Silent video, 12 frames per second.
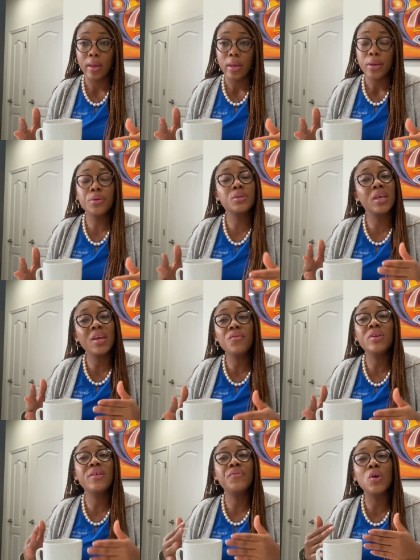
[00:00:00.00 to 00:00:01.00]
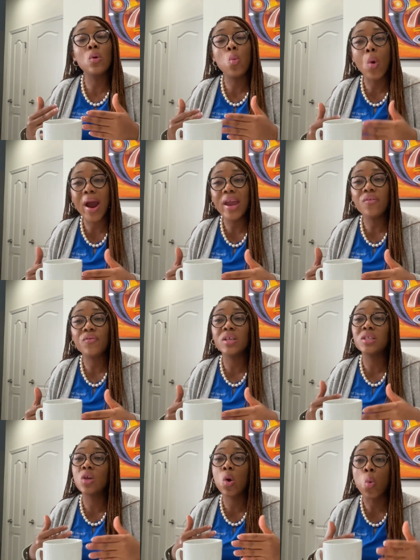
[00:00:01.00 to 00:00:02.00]
Because even if your wife
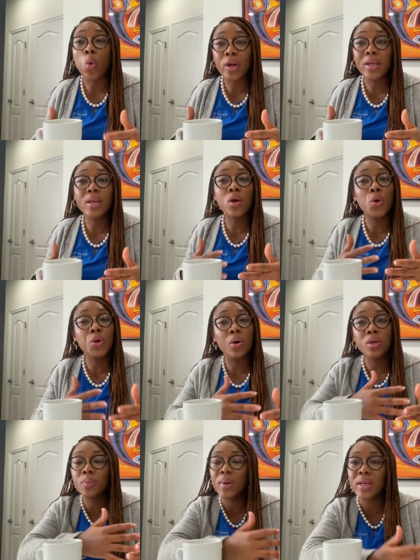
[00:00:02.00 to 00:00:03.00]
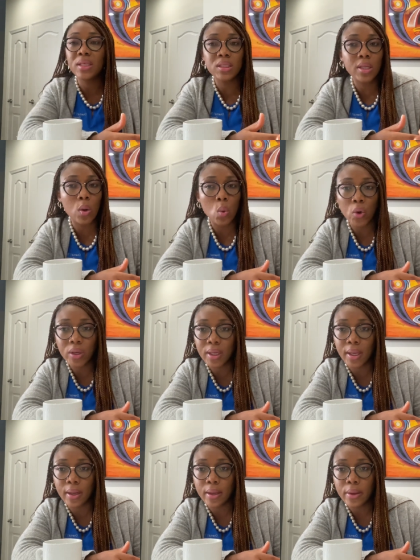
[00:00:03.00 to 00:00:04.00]
is not working or your husband is not
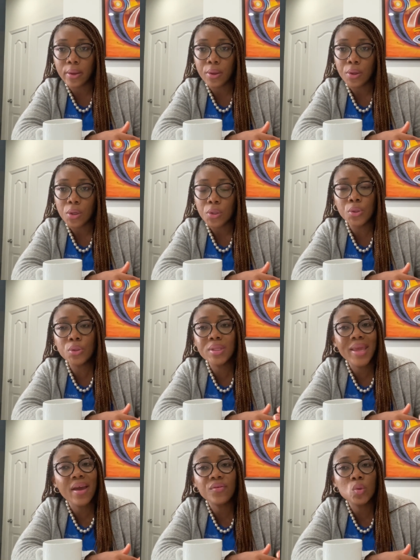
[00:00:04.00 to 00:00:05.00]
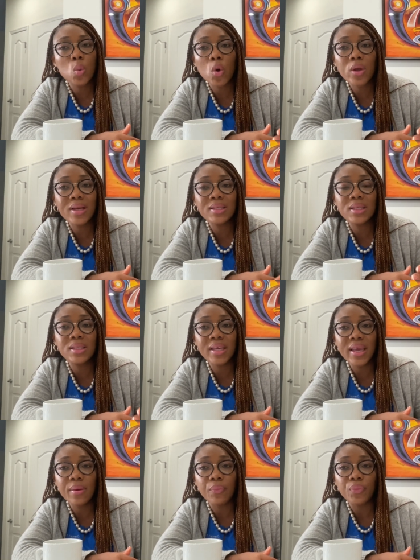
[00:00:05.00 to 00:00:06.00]
working, you still have to work as a
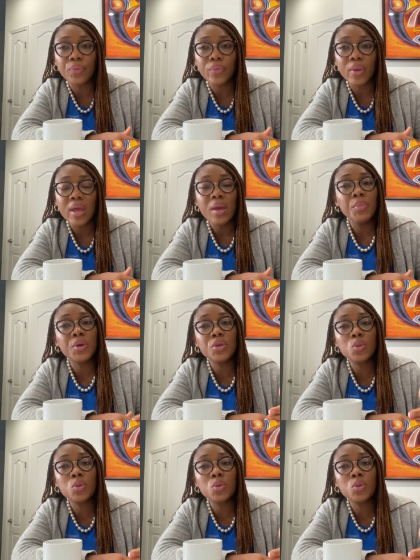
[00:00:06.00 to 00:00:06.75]
team. Because